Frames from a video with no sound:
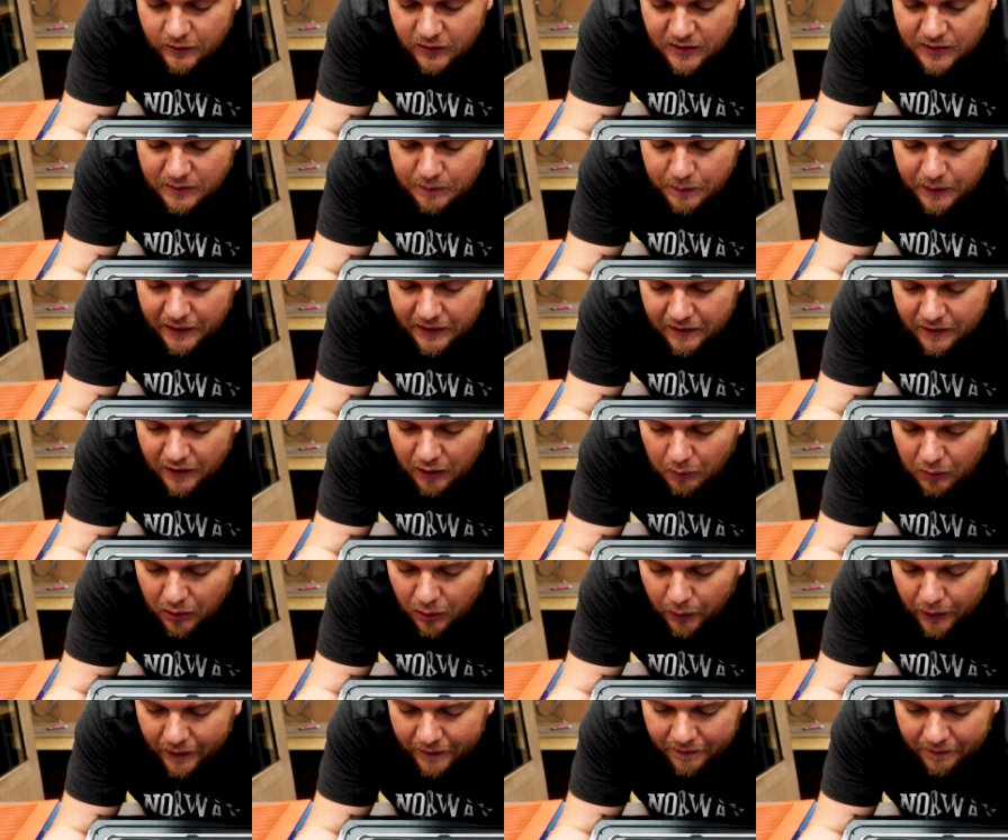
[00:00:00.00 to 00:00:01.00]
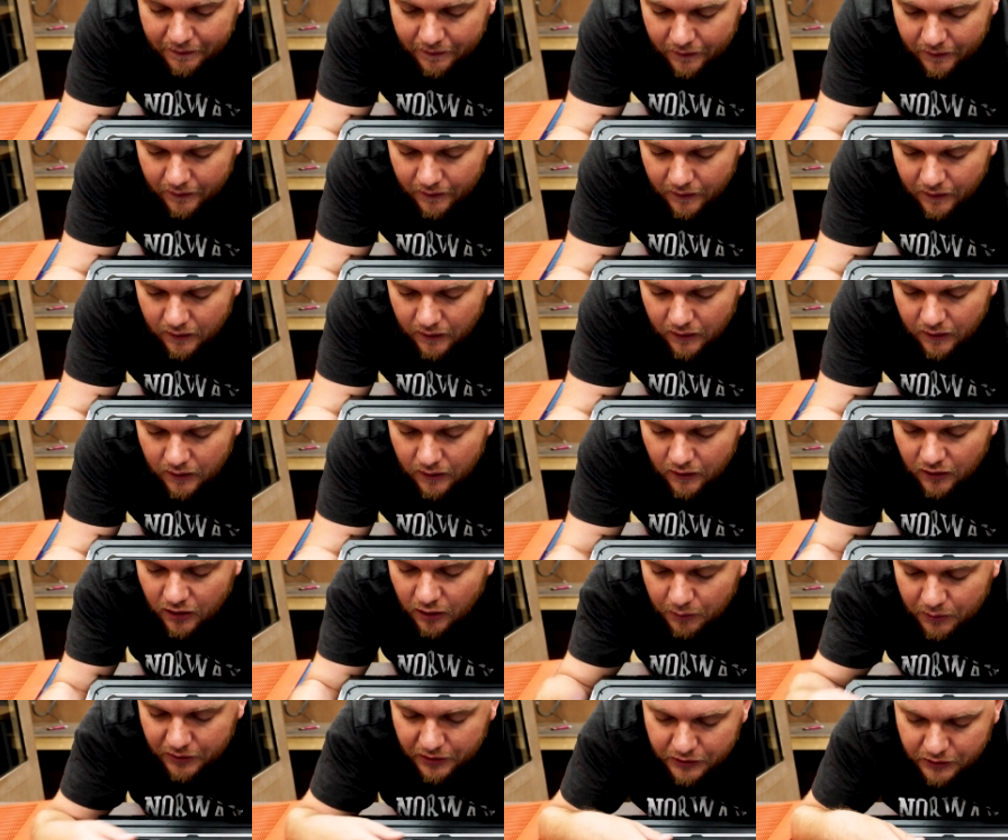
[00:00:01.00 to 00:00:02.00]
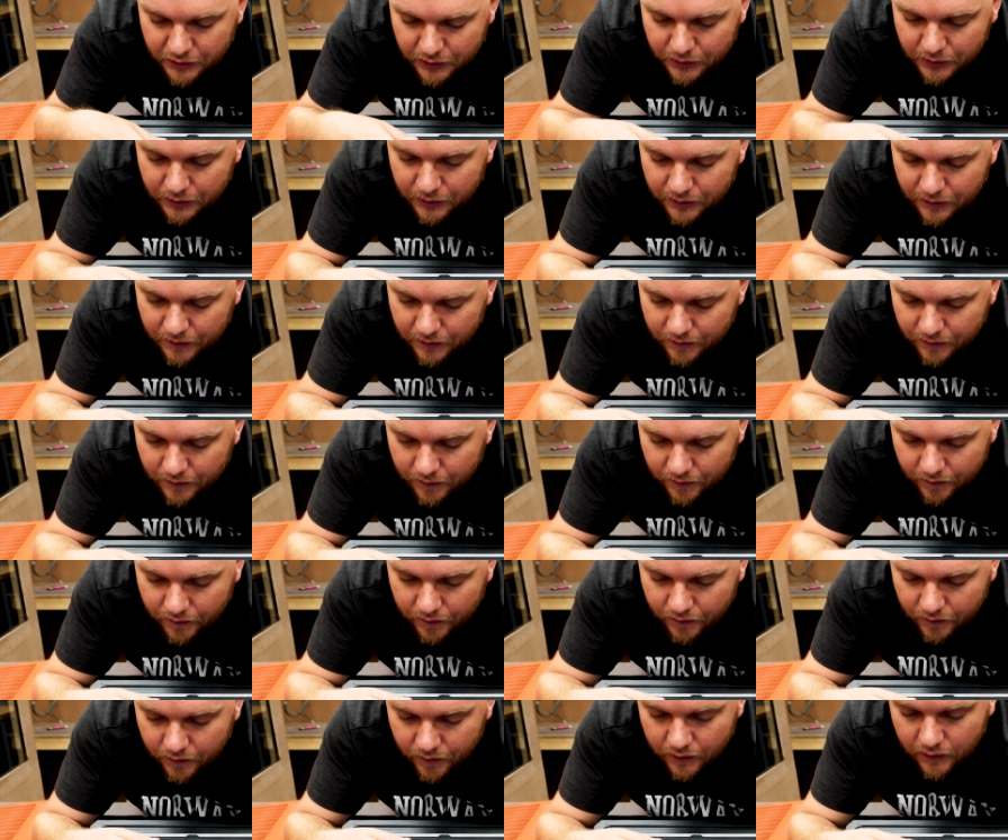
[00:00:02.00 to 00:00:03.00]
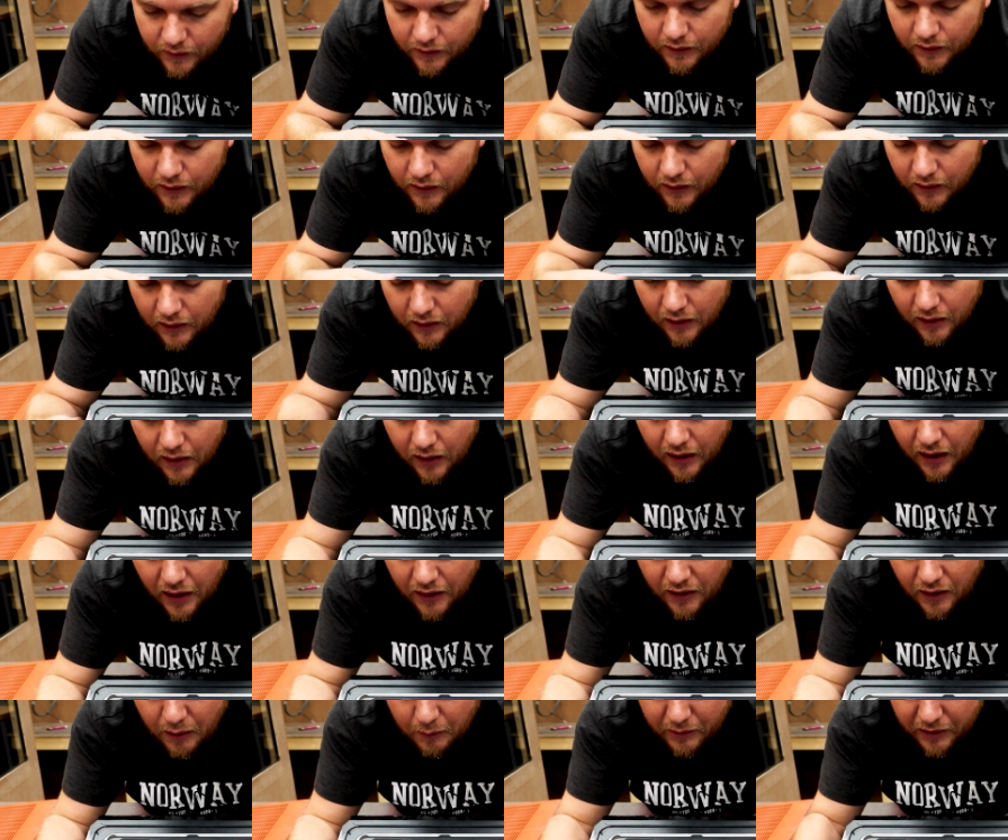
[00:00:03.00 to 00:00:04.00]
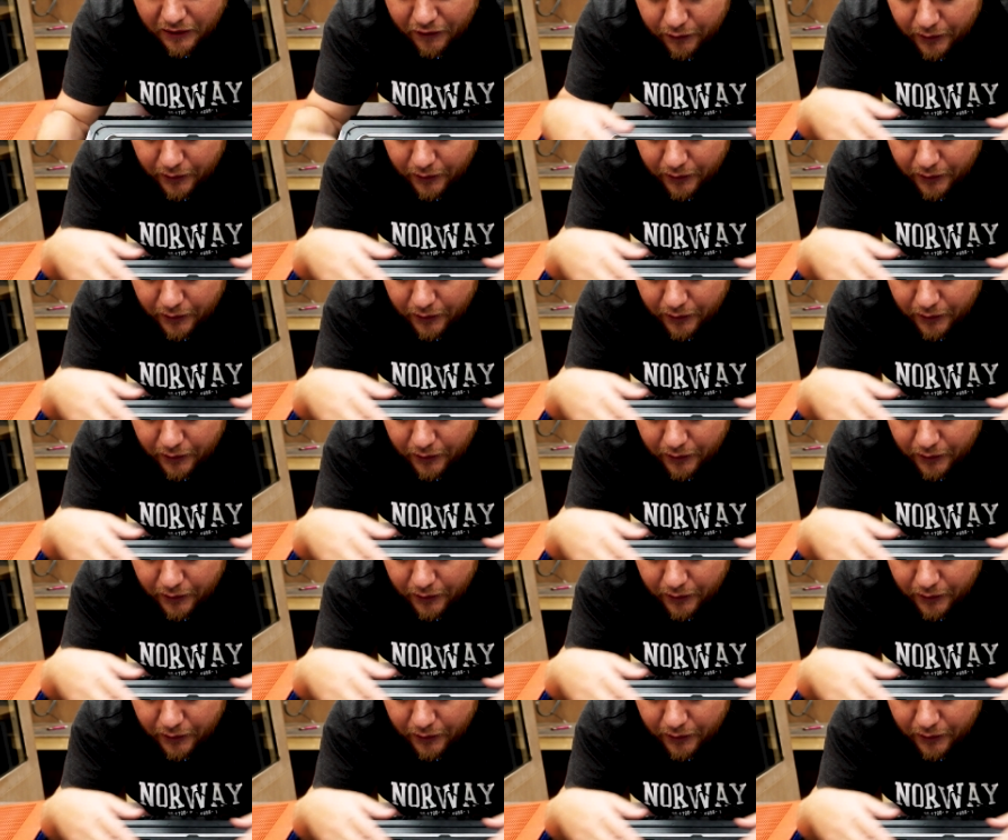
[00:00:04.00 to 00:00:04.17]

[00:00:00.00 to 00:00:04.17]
speed number 1, number 2 and number